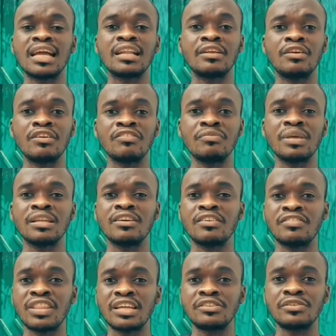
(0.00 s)
and government
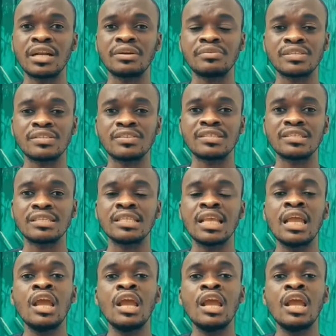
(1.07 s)
of natural resources,